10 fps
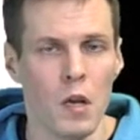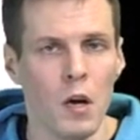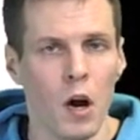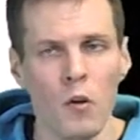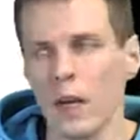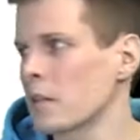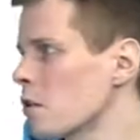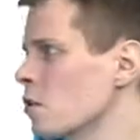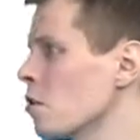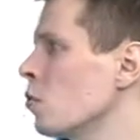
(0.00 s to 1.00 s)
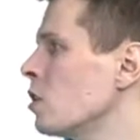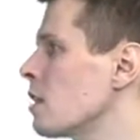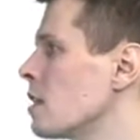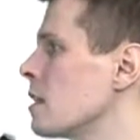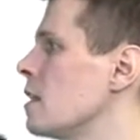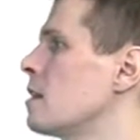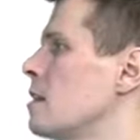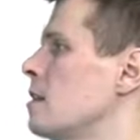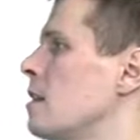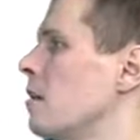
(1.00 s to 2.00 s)
Okay, so what are these
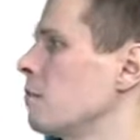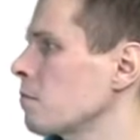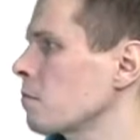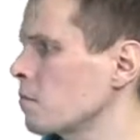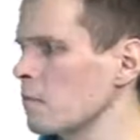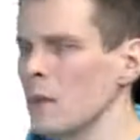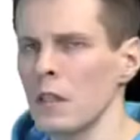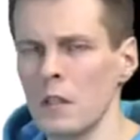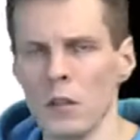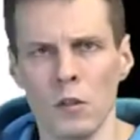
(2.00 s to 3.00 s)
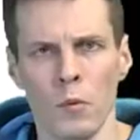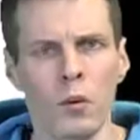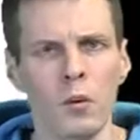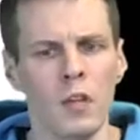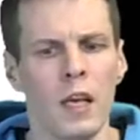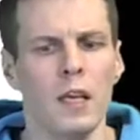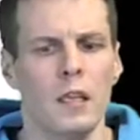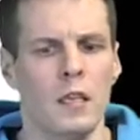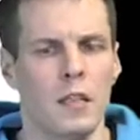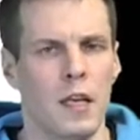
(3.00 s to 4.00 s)
indices then? So what do the
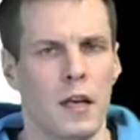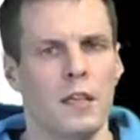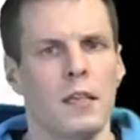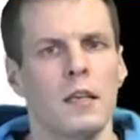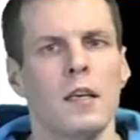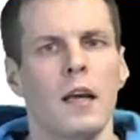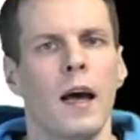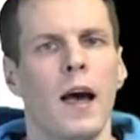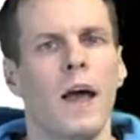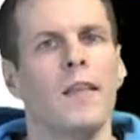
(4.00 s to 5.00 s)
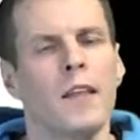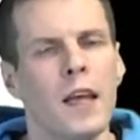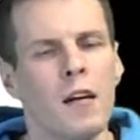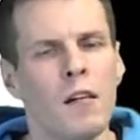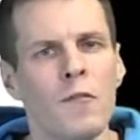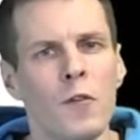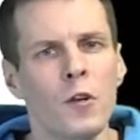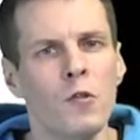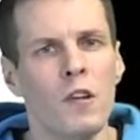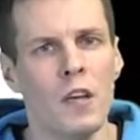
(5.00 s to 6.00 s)
indices tell us? And they are
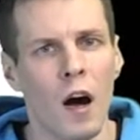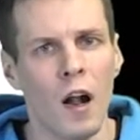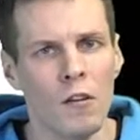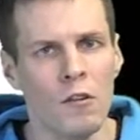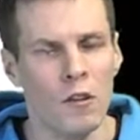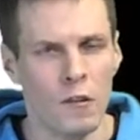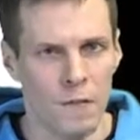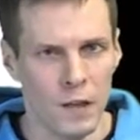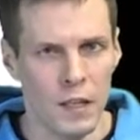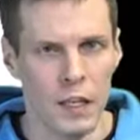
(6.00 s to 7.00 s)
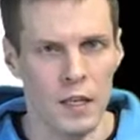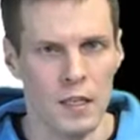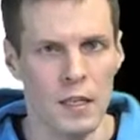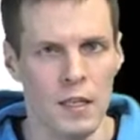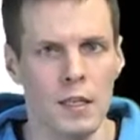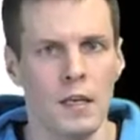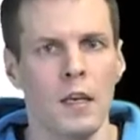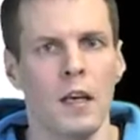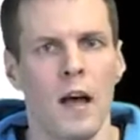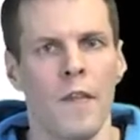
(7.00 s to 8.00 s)
referred to as alternative fit indices,
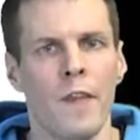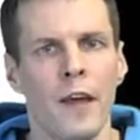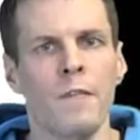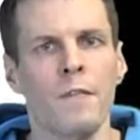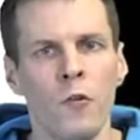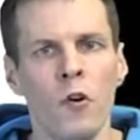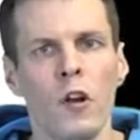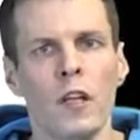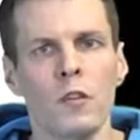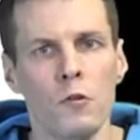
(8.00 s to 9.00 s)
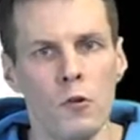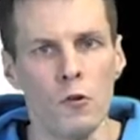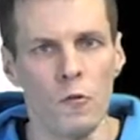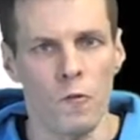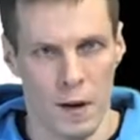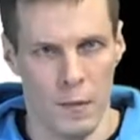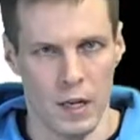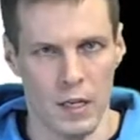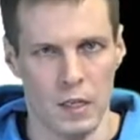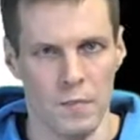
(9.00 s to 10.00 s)
and they fall into two families,